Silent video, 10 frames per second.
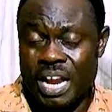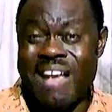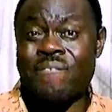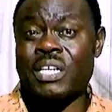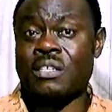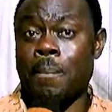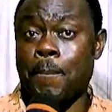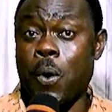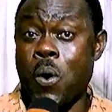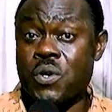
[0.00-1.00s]
Every
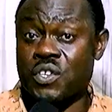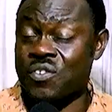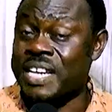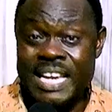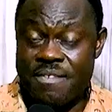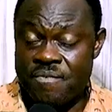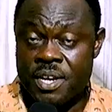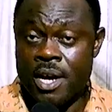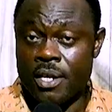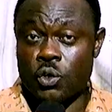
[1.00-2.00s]
support you give
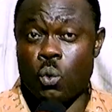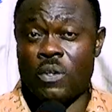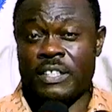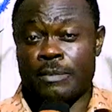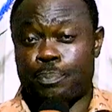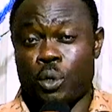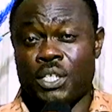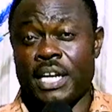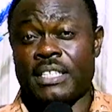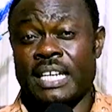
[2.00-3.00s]
toward this
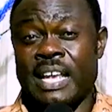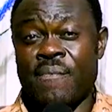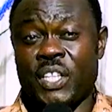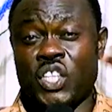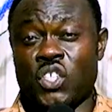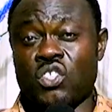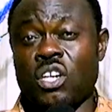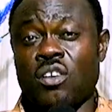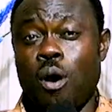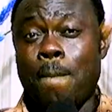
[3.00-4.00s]
project, if it does not
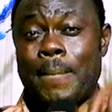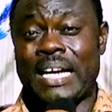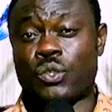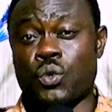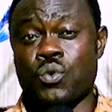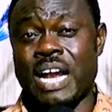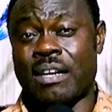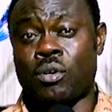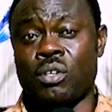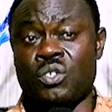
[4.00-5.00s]
come back to you that
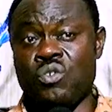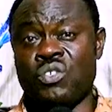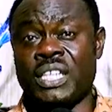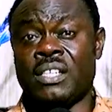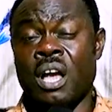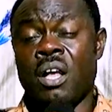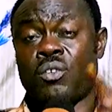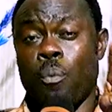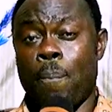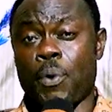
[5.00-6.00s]
God use it to
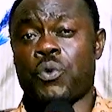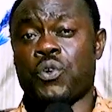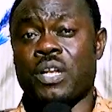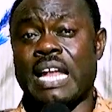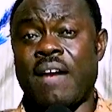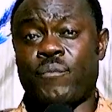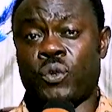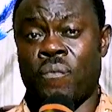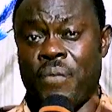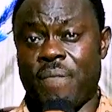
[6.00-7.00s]
build your life, to
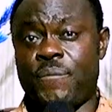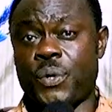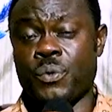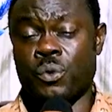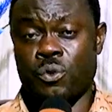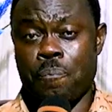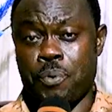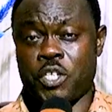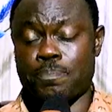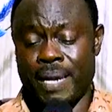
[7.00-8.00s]
favor you, to
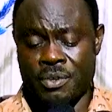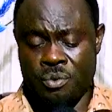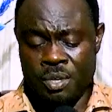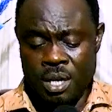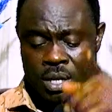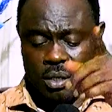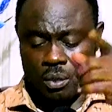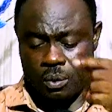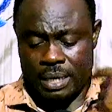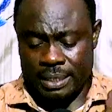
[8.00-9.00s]
prosper you, know
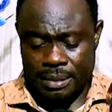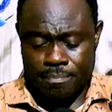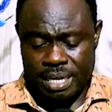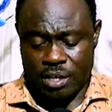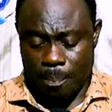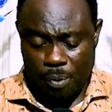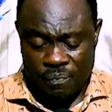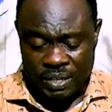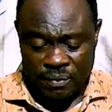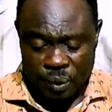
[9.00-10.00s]
that major prophet
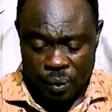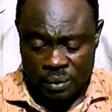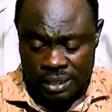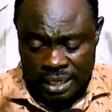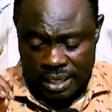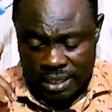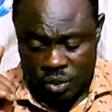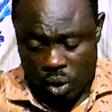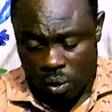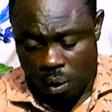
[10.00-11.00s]
of God is
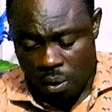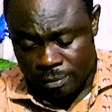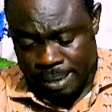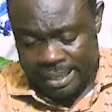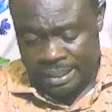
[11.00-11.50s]
not called by the